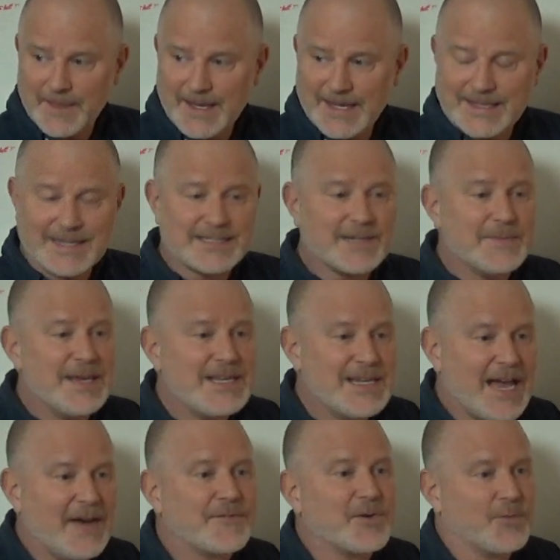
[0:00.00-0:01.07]
It doesn't mean
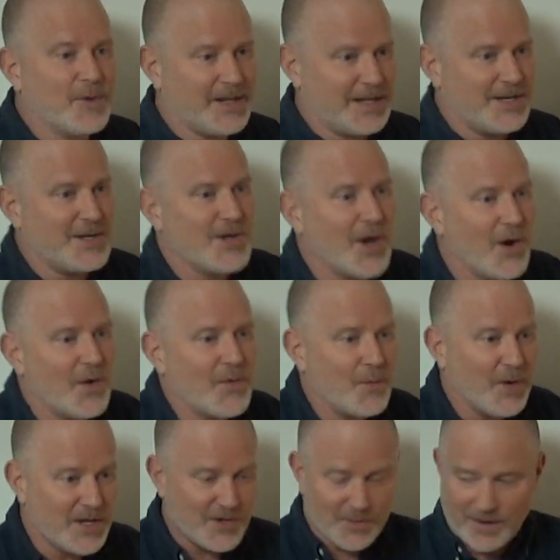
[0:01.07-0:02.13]
you have to really know
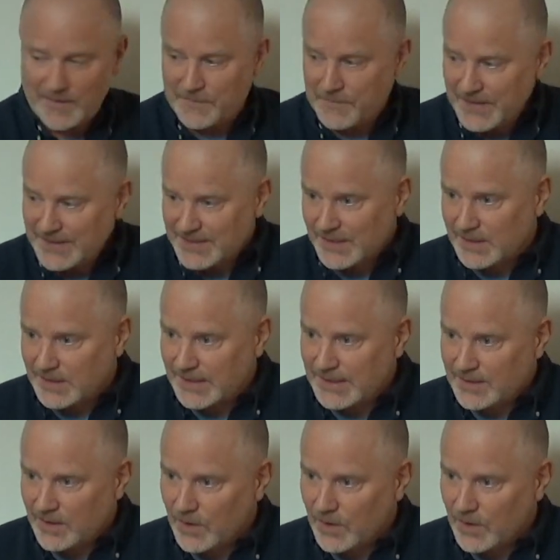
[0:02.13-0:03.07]
what you are physically,